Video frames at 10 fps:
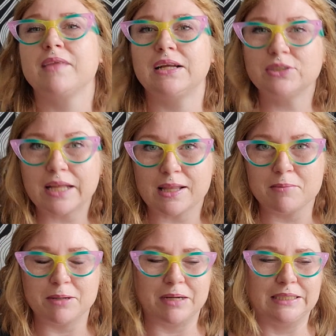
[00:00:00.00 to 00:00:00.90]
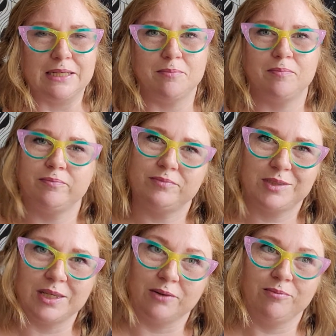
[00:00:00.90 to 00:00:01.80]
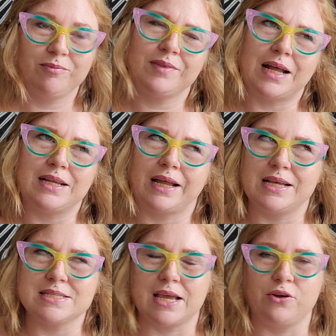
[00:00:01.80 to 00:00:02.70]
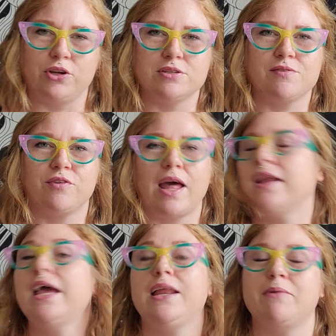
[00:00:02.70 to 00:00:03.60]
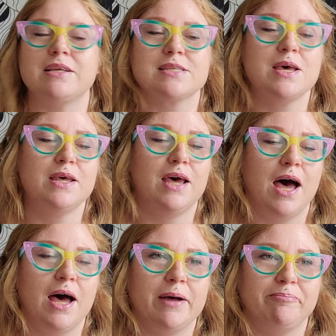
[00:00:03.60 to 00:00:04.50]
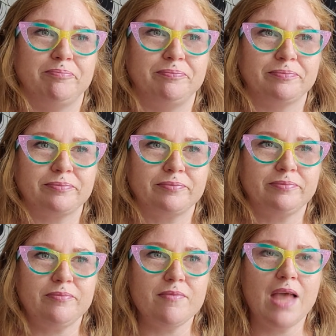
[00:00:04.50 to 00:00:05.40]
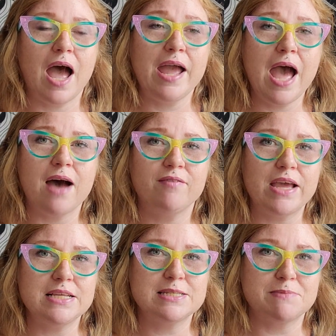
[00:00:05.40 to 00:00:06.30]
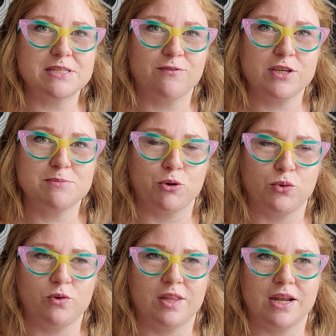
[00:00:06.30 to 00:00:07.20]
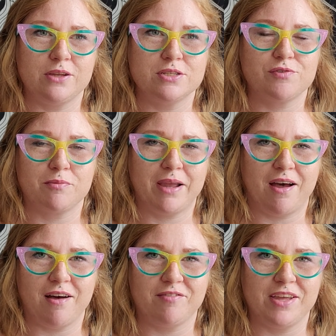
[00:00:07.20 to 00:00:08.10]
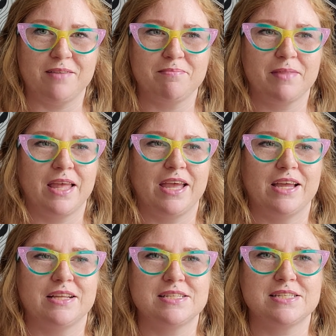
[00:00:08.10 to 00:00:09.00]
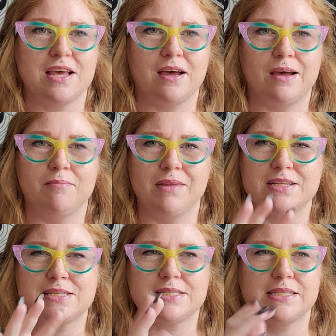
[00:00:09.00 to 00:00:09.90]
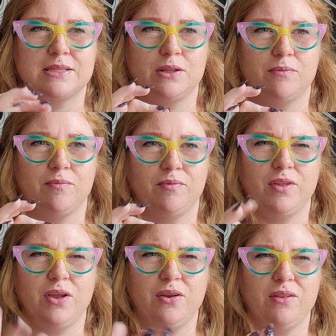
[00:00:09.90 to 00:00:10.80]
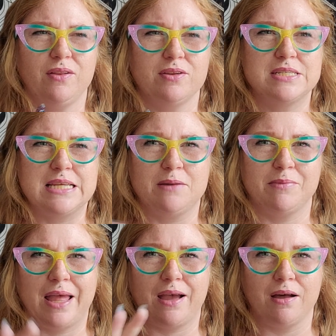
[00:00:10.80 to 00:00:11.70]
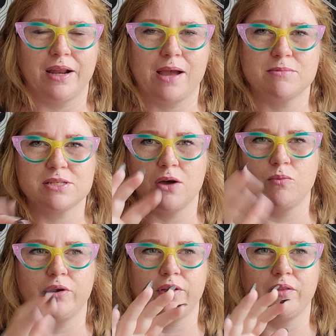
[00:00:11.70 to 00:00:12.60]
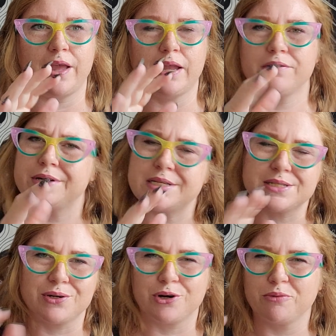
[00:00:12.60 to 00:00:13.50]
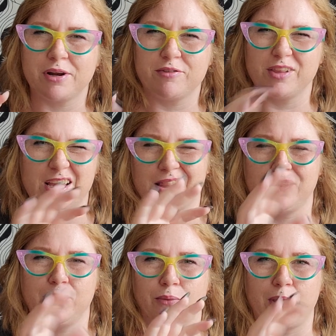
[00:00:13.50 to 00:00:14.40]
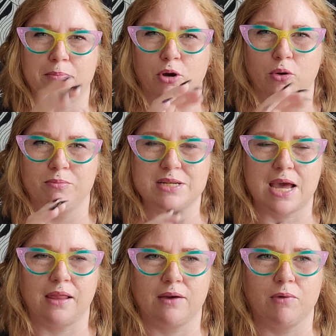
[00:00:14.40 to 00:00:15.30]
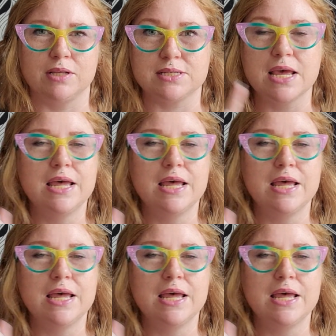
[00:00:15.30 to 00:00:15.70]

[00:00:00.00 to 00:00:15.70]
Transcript: i do like lemon in my tea so i, I guess i could use it for that anyways um i have a specific spoon that i use for my coffee it's um it's the you, you see them like on Amazon where they're like iridescent or whatever, like the, the rainbow metallic ones.